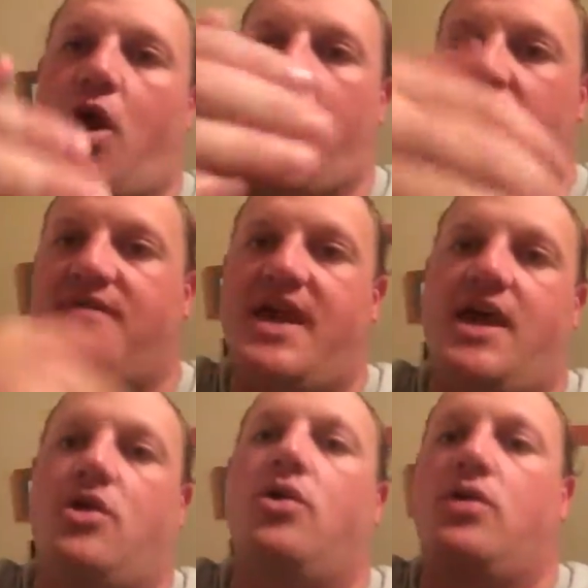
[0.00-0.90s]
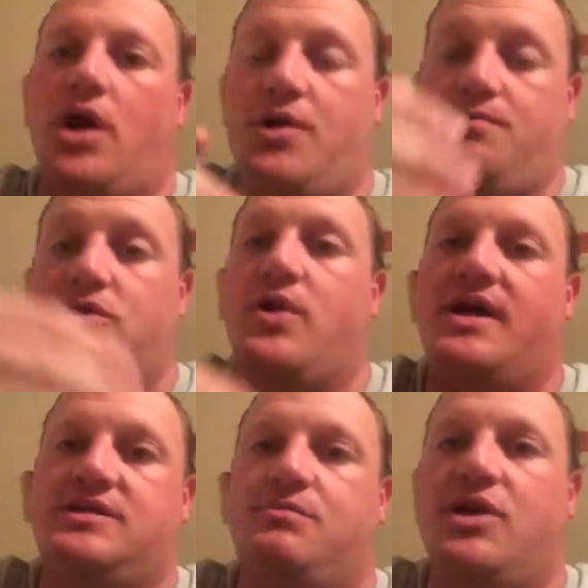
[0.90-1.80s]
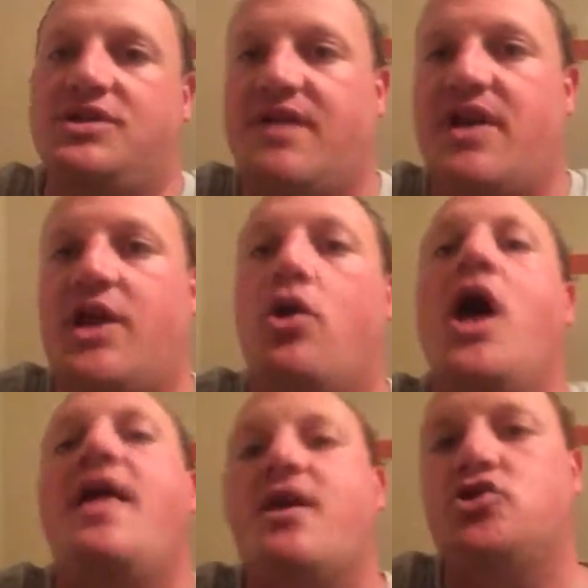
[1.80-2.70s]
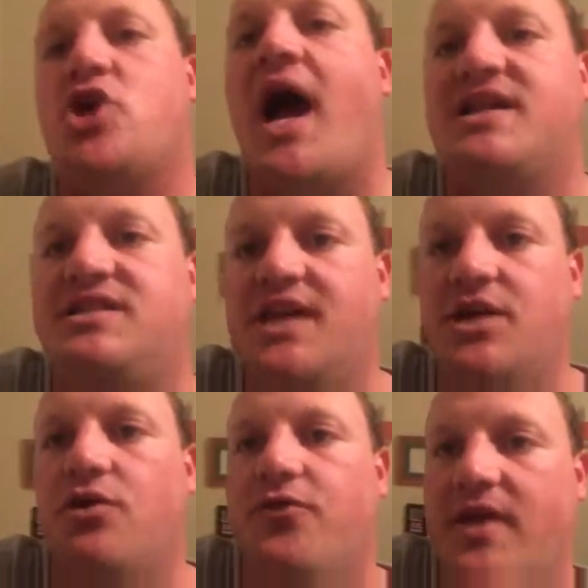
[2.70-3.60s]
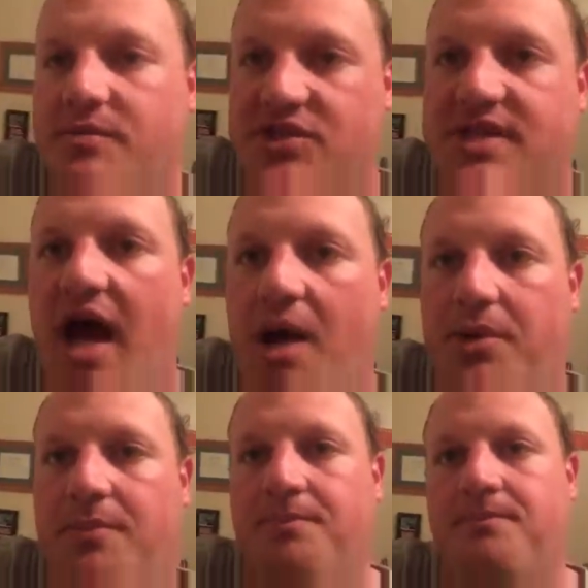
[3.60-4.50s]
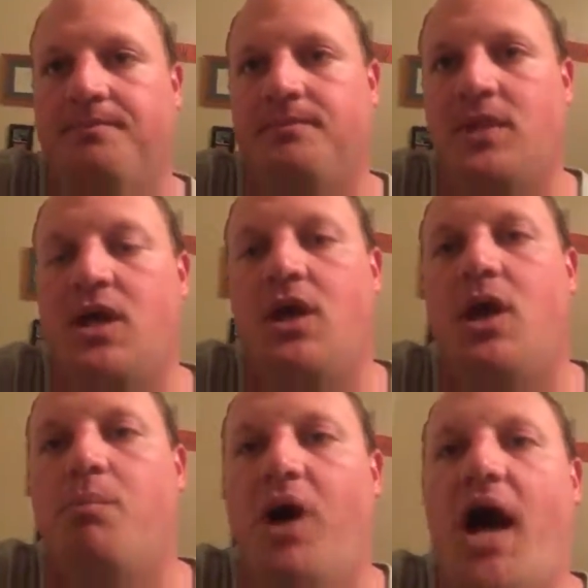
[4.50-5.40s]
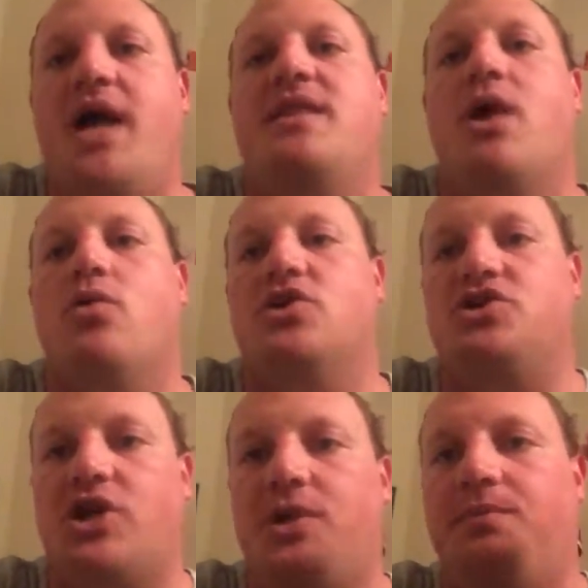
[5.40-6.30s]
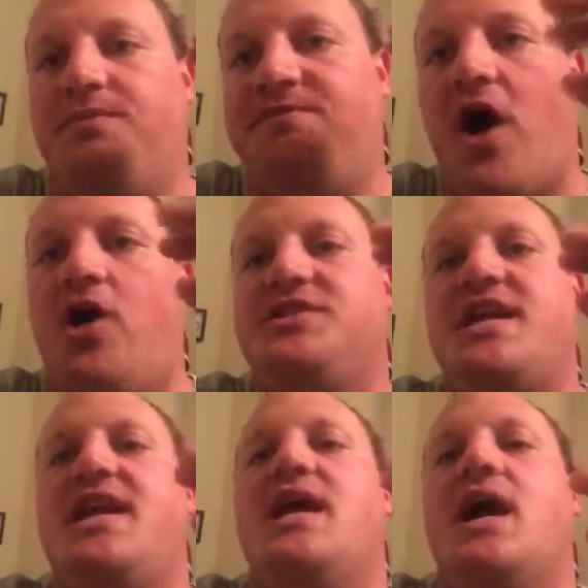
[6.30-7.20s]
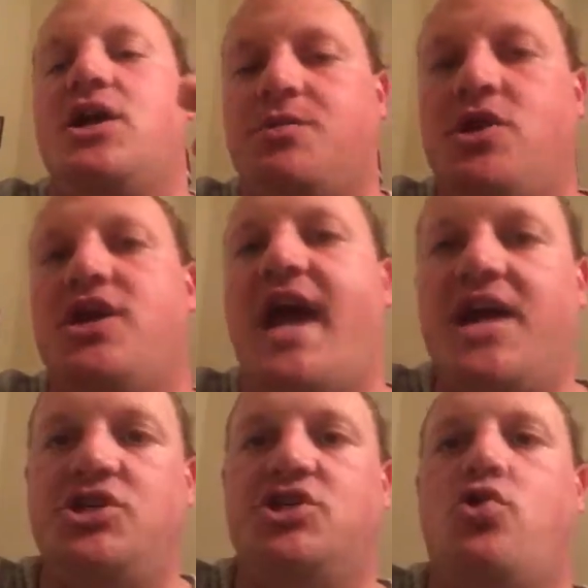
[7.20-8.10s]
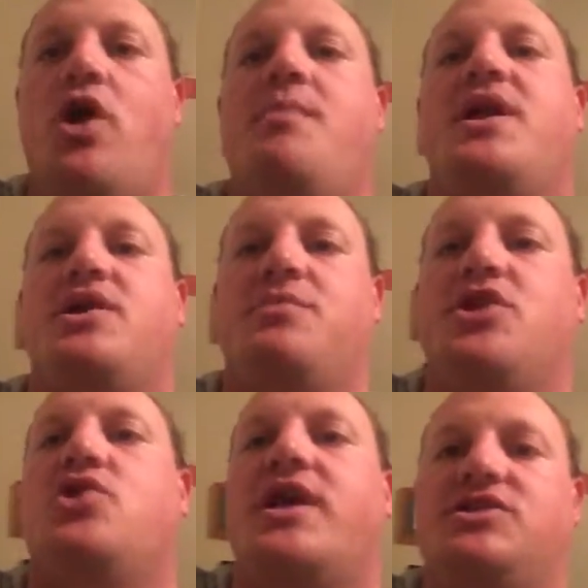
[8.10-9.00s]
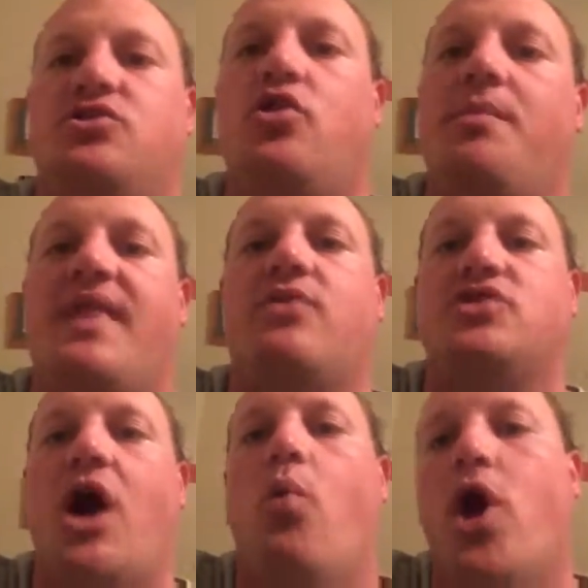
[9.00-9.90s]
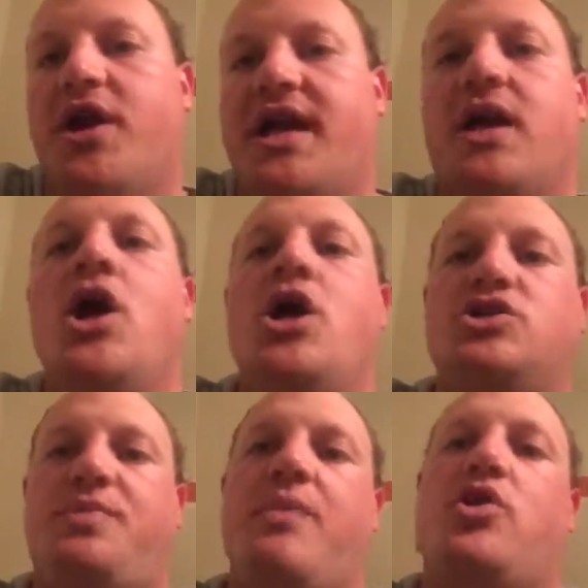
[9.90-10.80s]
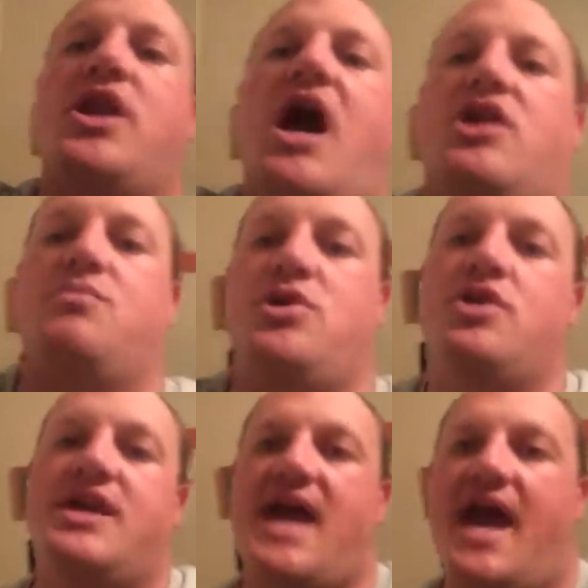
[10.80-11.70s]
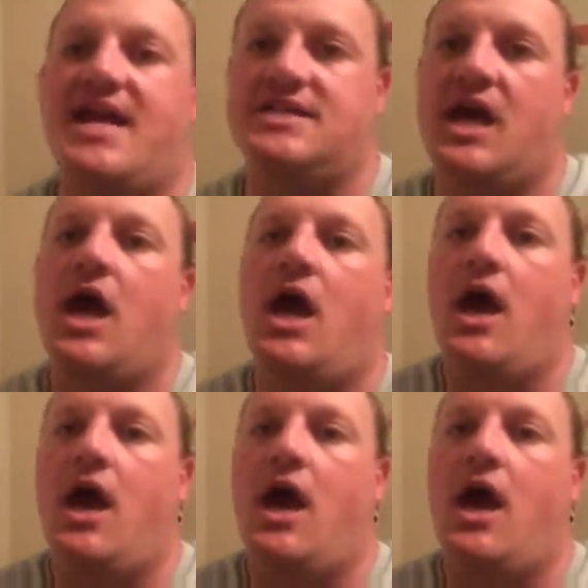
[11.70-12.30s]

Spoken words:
armored vehicle, a U.S. military vehicle, that was trying to signal for them to stop. But there was faulty communications equipment and communications equipment that was not working, so people could not communicate